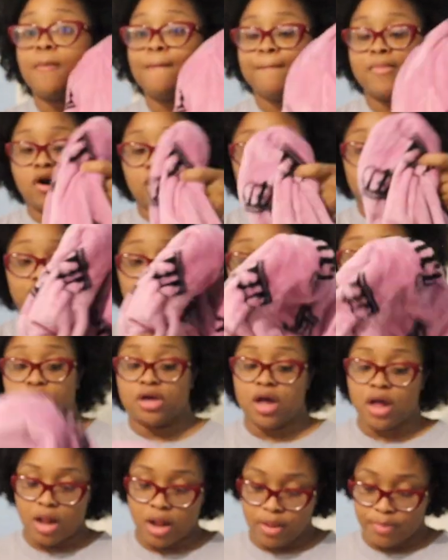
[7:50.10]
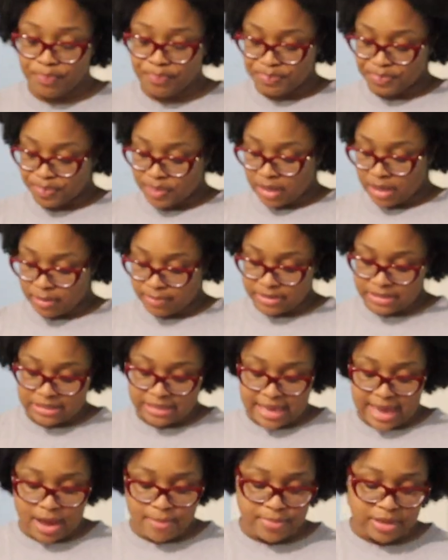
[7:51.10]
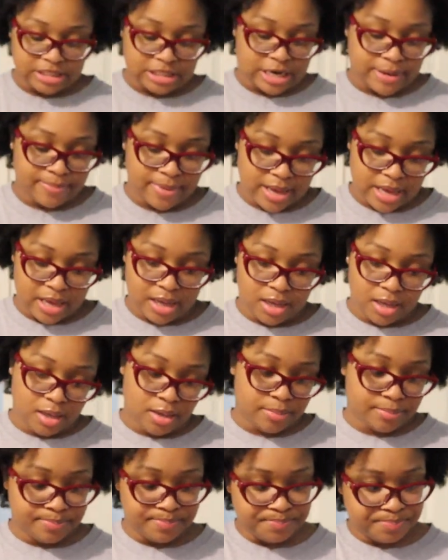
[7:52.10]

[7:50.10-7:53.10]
Marshalls. Let me see how much I paid.